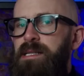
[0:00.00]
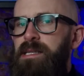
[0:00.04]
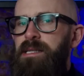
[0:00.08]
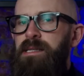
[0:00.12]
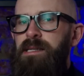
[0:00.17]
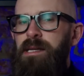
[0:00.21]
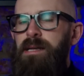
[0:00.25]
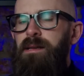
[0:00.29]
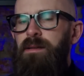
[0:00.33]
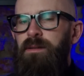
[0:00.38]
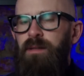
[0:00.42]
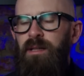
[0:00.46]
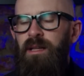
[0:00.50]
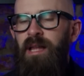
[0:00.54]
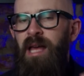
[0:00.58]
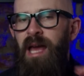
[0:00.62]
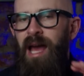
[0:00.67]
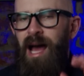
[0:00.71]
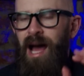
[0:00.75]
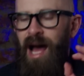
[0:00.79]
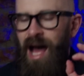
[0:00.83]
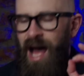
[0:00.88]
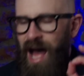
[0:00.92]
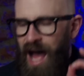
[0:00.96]
single,
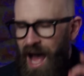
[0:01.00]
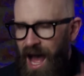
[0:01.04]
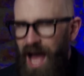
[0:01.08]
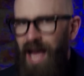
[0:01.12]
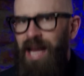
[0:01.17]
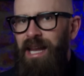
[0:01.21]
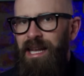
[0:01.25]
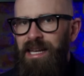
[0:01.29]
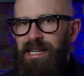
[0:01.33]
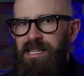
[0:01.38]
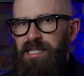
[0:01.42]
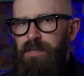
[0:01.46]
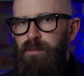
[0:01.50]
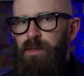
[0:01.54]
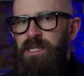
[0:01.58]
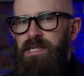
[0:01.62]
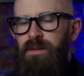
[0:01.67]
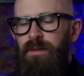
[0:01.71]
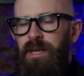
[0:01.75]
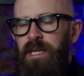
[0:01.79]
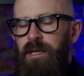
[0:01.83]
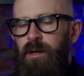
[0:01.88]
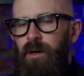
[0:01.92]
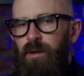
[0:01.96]
highly
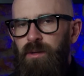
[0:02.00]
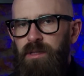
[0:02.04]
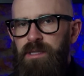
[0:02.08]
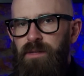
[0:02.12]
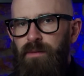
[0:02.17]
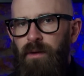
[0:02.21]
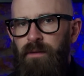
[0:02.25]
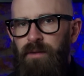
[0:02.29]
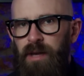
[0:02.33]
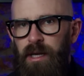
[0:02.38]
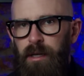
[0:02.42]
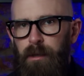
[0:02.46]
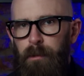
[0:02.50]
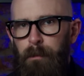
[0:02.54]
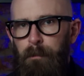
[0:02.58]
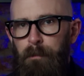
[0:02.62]
specific goal to fulfill